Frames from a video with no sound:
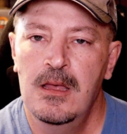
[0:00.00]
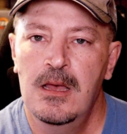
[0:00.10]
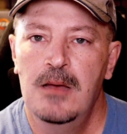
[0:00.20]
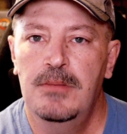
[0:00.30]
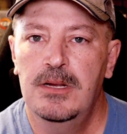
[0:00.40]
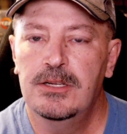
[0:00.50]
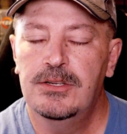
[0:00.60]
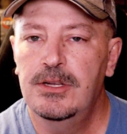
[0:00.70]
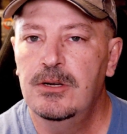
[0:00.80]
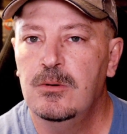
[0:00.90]
but it's
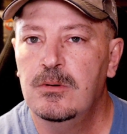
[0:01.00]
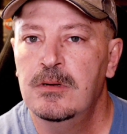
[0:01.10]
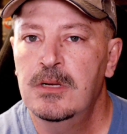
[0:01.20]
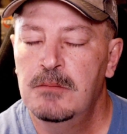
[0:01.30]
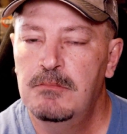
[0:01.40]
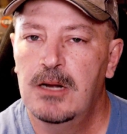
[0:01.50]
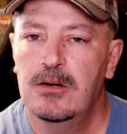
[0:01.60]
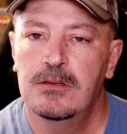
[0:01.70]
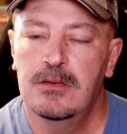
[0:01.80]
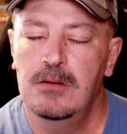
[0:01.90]
still
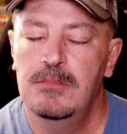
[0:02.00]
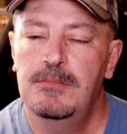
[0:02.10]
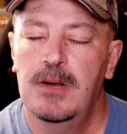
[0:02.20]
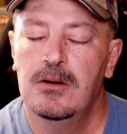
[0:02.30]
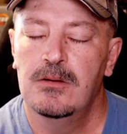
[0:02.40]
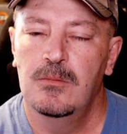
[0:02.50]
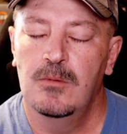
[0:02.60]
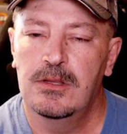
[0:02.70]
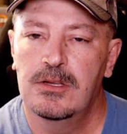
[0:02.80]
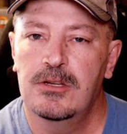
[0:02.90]
gonna be better than
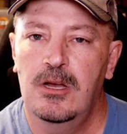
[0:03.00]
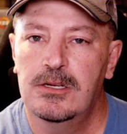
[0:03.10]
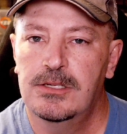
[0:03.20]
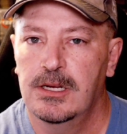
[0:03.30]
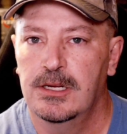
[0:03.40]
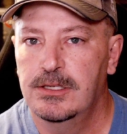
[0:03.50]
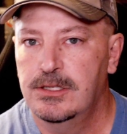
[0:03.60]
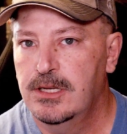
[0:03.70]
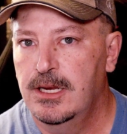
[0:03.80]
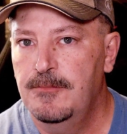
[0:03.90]
what the stock settings
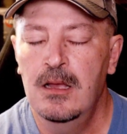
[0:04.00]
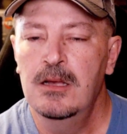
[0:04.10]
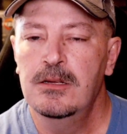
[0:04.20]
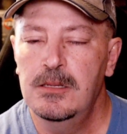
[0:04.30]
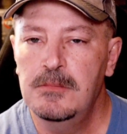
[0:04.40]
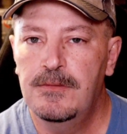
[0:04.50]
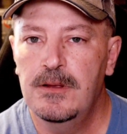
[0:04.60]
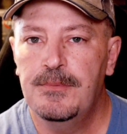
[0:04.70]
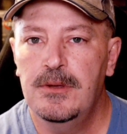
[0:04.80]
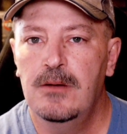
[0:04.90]
is at. So let me
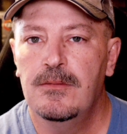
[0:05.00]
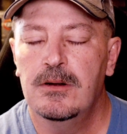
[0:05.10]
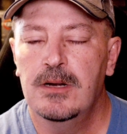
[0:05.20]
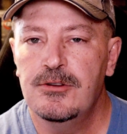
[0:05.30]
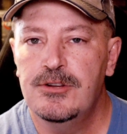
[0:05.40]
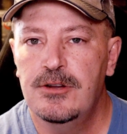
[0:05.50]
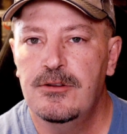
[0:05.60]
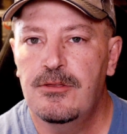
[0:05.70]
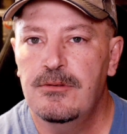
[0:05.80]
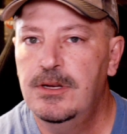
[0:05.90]
flip you over here and I'll show you the
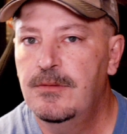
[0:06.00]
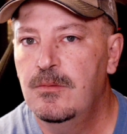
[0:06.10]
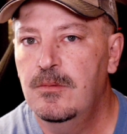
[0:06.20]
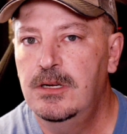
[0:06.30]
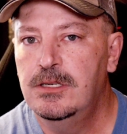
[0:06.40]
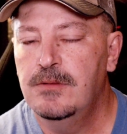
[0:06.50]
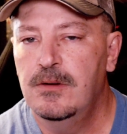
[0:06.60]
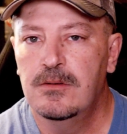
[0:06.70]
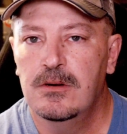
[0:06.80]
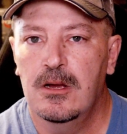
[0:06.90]
three different ways of
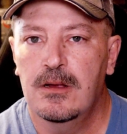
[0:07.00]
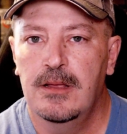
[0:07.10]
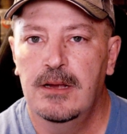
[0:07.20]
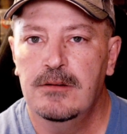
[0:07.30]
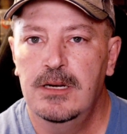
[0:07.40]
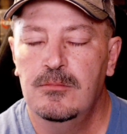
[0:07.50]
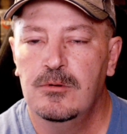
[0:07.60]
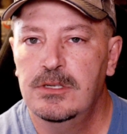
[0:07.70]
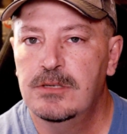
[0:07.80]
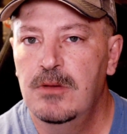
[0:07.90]
overclocking that RAM
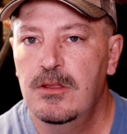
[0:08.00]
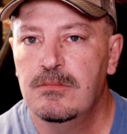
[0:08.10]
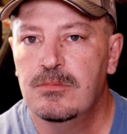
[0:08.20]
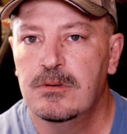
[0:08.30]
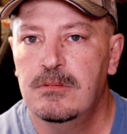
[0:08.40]
on this motherboard.